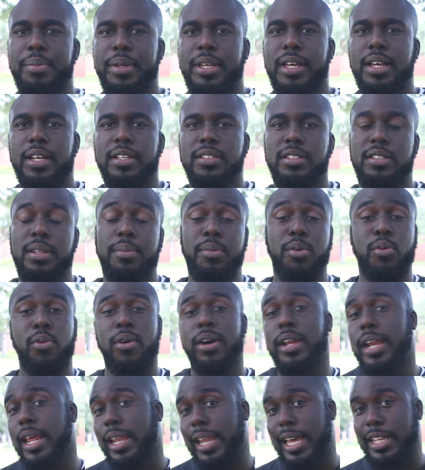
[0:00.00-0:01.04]
because, number
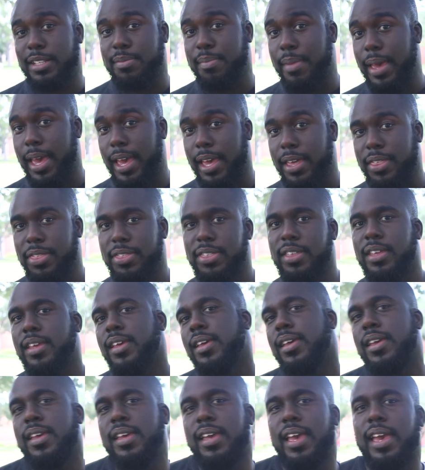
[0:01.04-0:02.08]
one, I liked math.
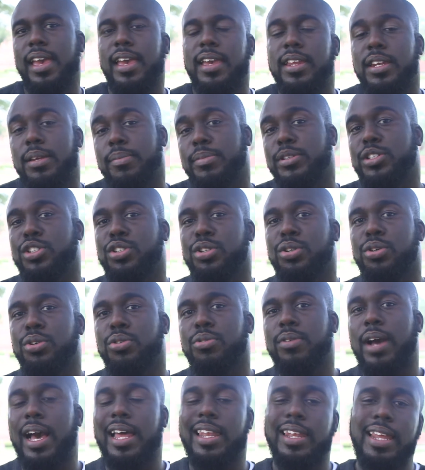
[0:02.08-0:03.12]
And number
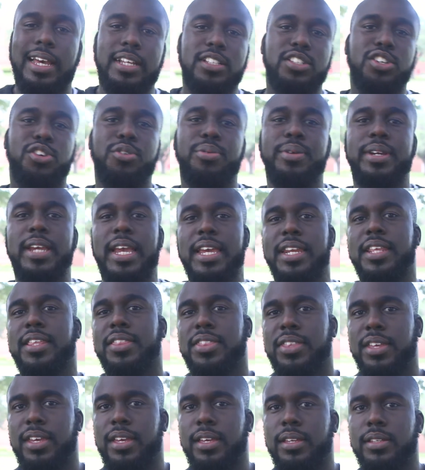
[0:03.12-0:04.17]
two, I liked creating
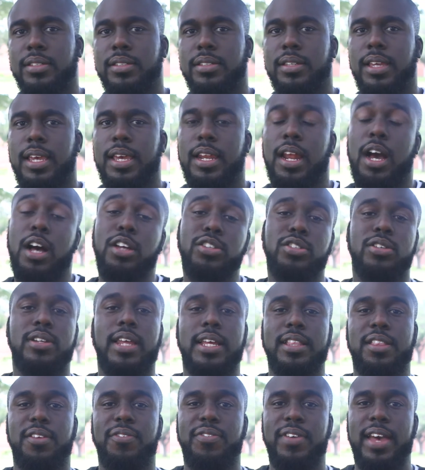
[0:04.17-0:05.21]
things. And I also
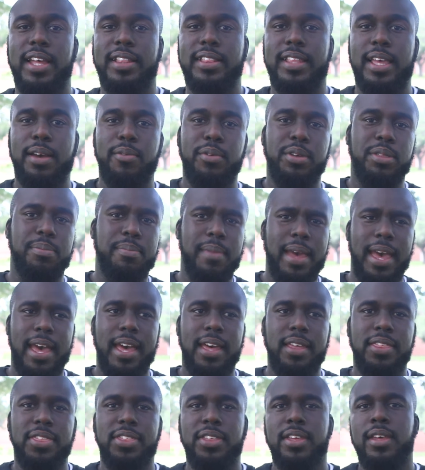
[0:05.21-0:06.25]
like the fact that with
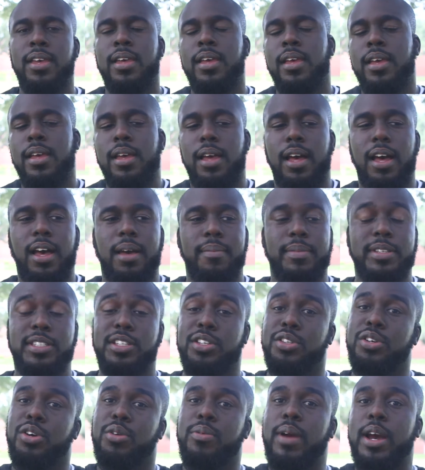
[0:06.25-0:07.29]
math, it's
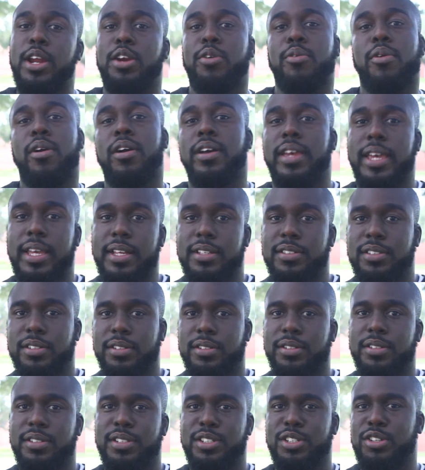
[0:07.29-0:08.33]
either a right or wrong
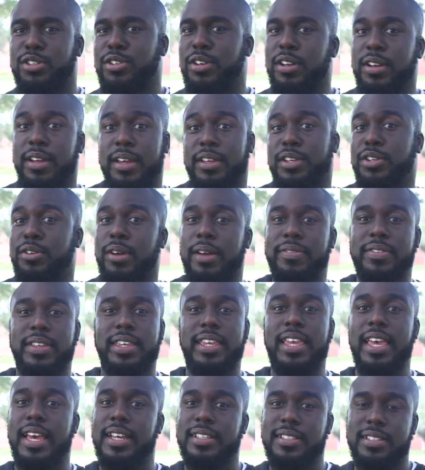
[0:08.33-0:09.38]
answer. You don't have to
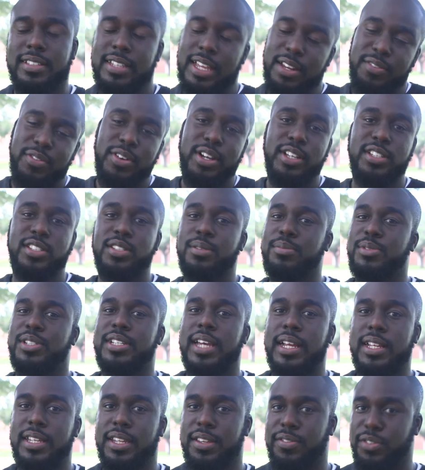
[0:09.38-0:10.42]
guess. It's not very
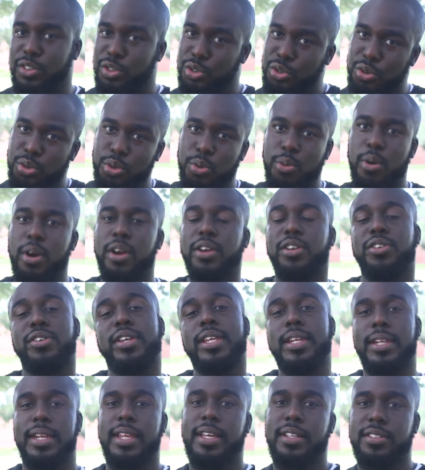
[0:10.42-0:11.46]
subjective. You do the work, you
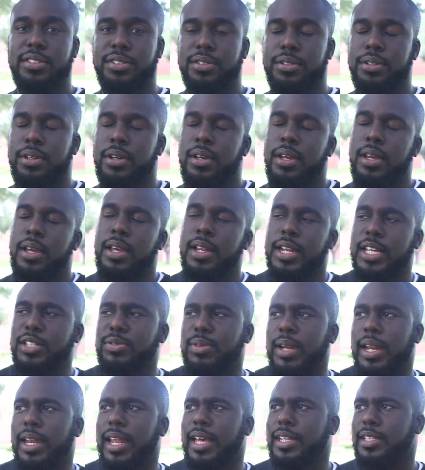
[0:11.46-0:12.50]
get an answer. That's
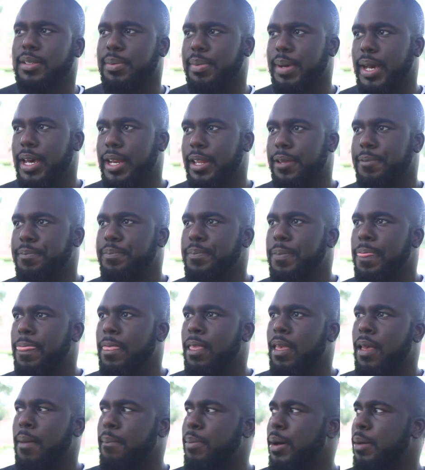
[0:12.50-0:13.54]
what I liked about it.
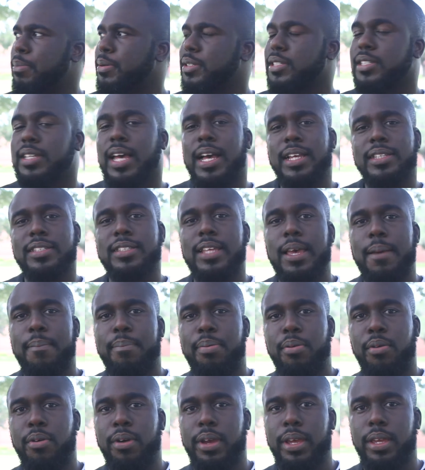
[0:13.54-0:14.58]
But besides that
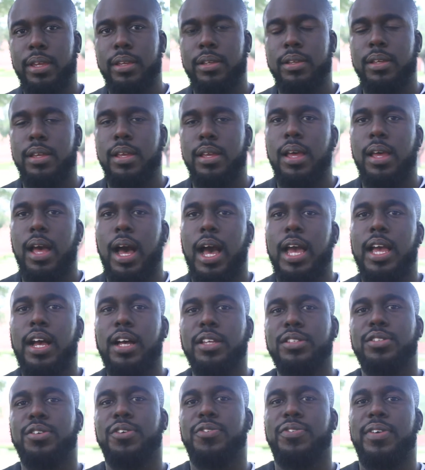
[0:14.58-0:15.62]
point, I
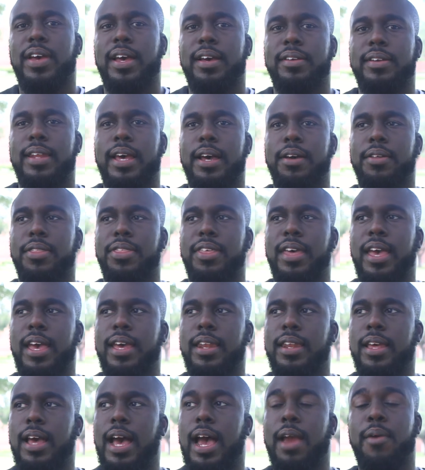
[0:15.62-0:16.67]
also found out
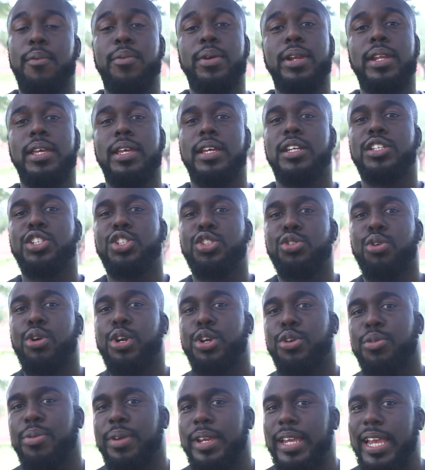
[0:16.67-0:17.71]
that I really
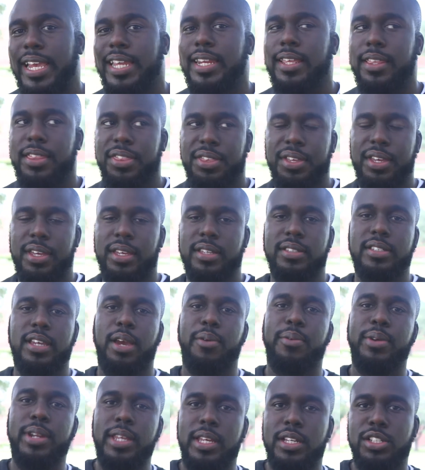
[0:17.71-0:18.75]
enjoyed creating things. I
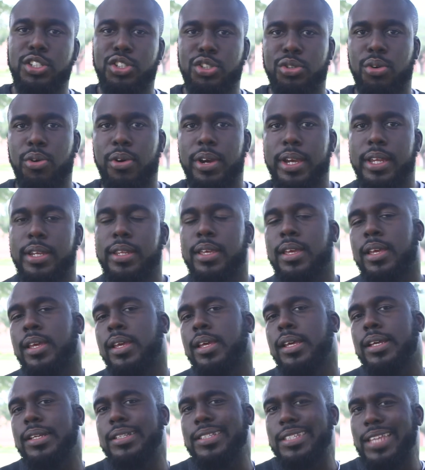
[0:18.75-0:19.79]
really enjoyed
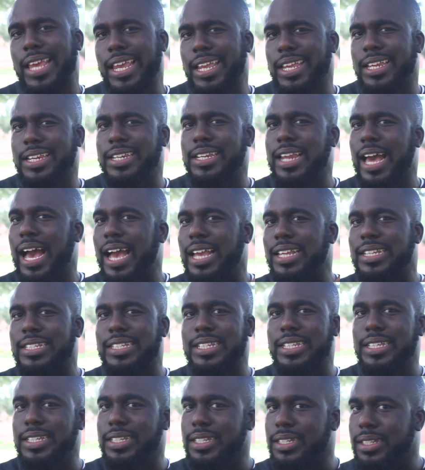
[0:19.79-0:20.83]
taking an
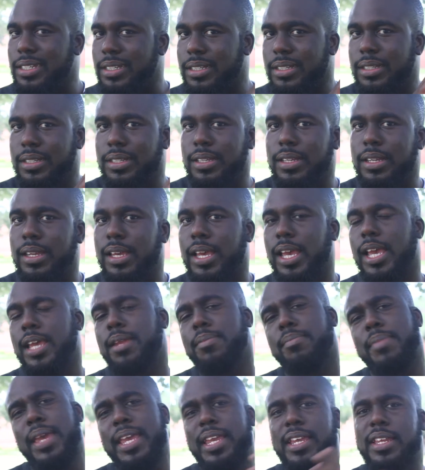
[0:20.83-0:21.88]
idea
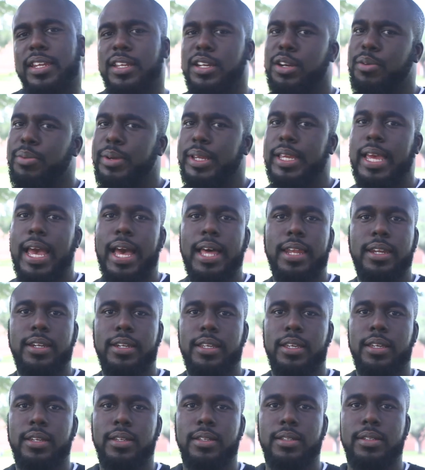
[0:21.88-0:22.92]
and making it a
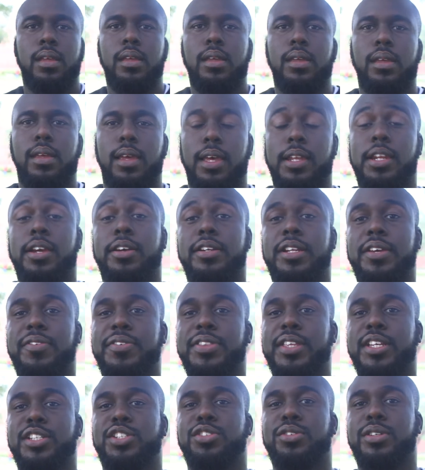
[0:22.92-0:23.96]
reality. And there are
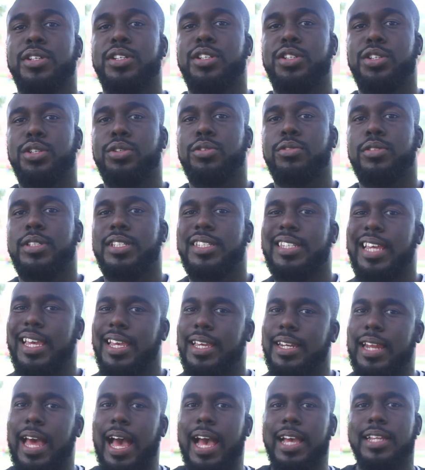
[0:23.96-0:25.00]
different things you can do to take
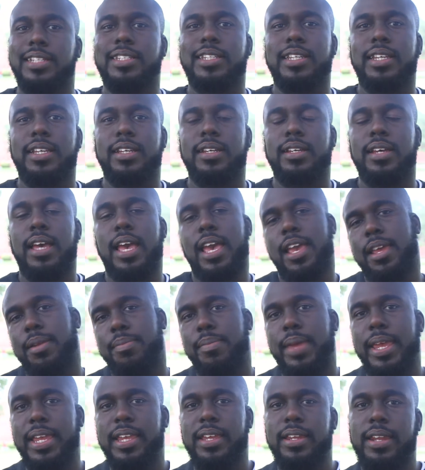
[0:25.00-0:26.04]
an idea and
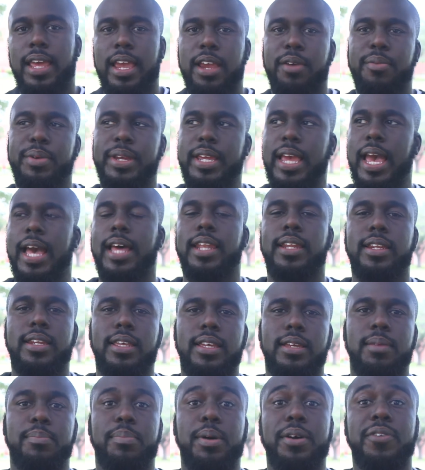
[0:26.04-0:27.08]
make it a
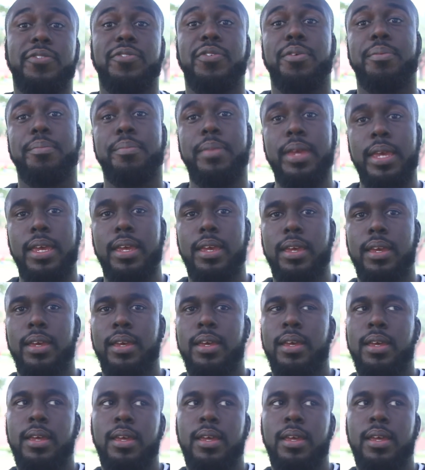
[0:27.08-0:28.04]
reality. But for me,